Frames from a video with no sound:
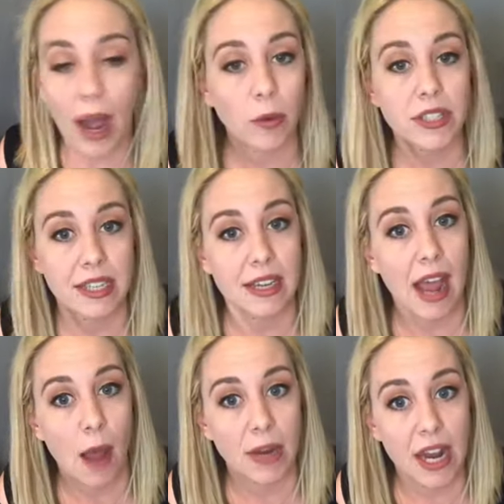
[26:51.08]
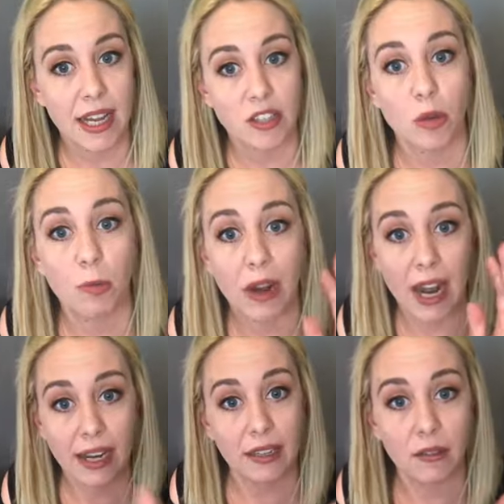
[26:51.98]
I will see how many I get to,
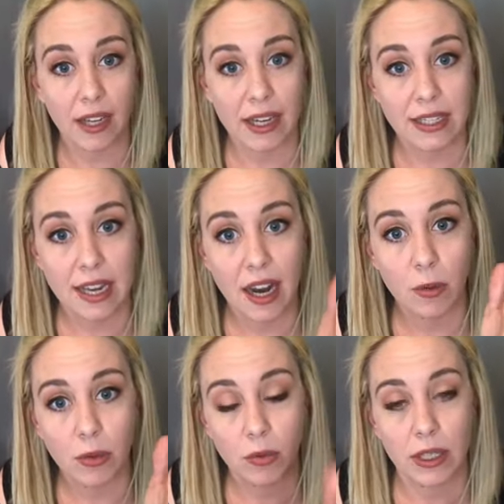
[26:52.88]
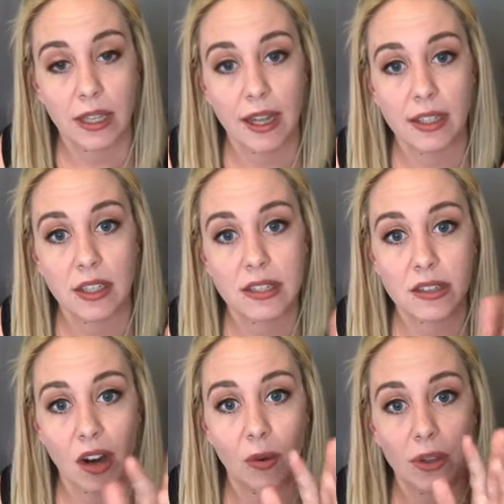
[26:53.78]
but I like I said, I would really like to
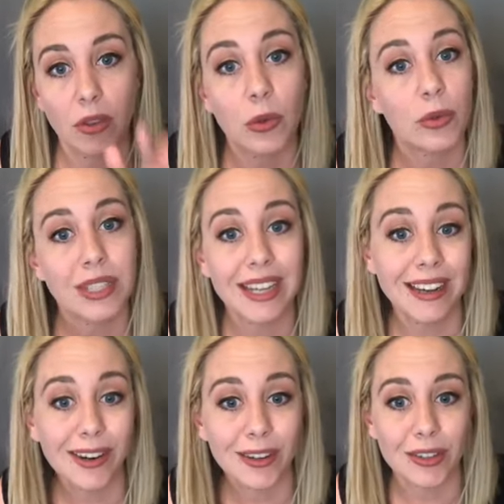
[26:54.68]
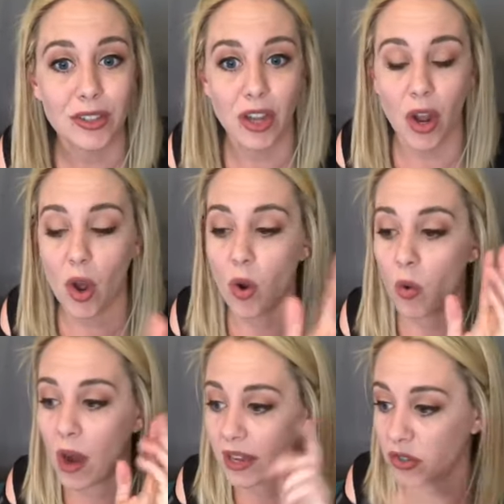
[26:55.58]
start with who's here.
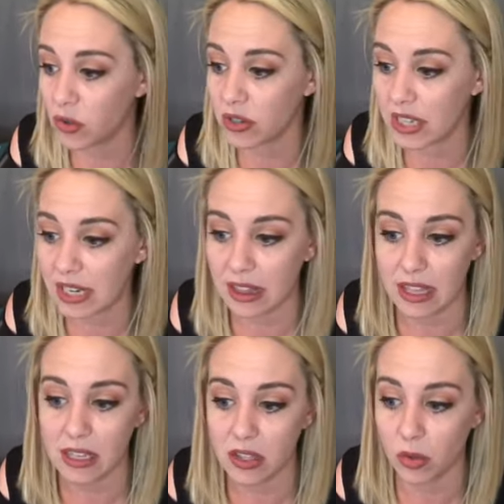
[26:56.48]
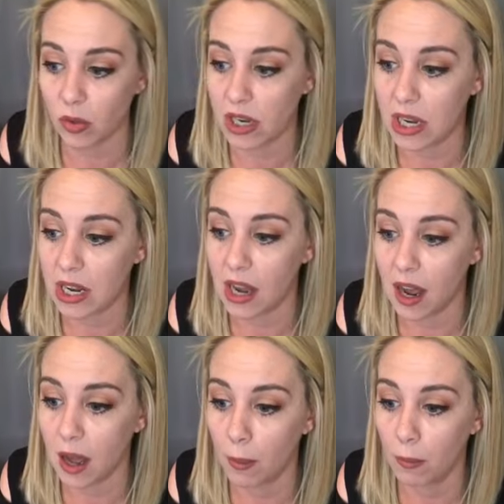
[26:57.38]
So as soon as I get these three
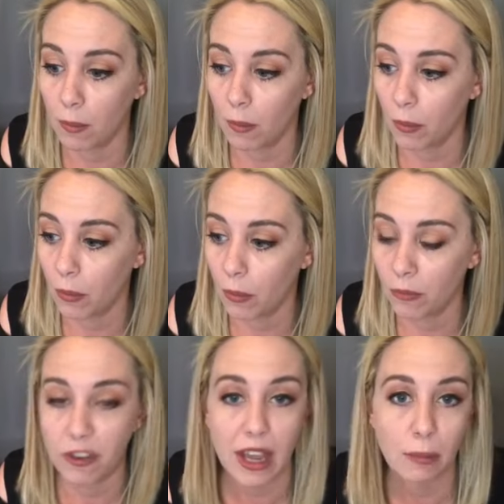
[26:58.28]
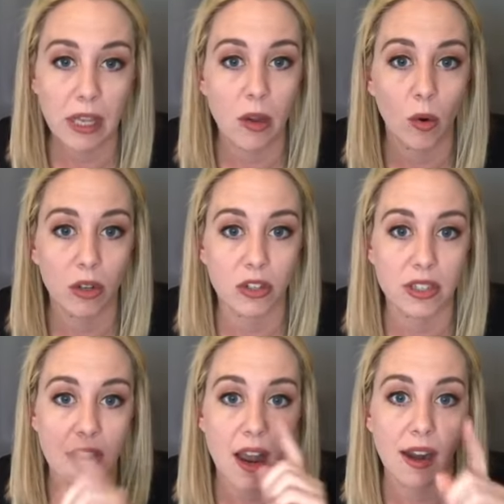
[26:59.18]
um, VIP
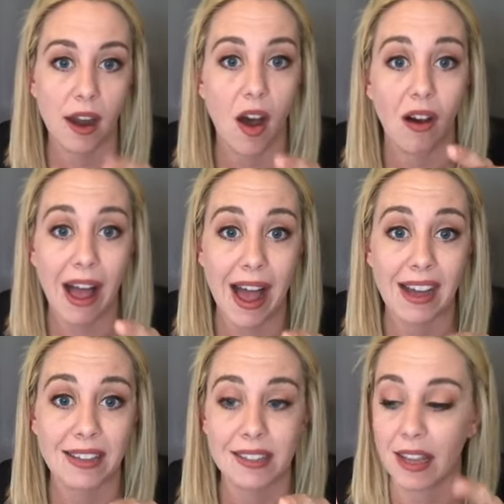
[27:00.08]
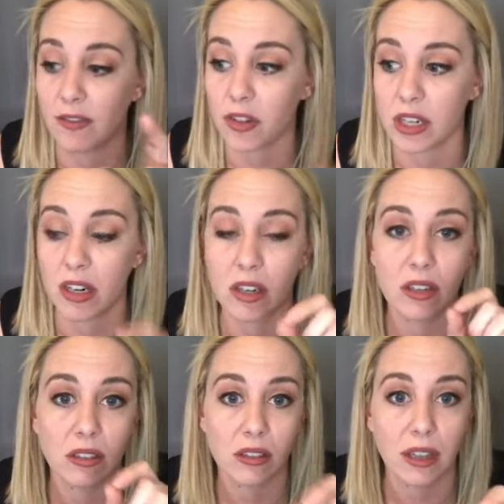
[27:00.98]
orders done, I'll ask if you're here.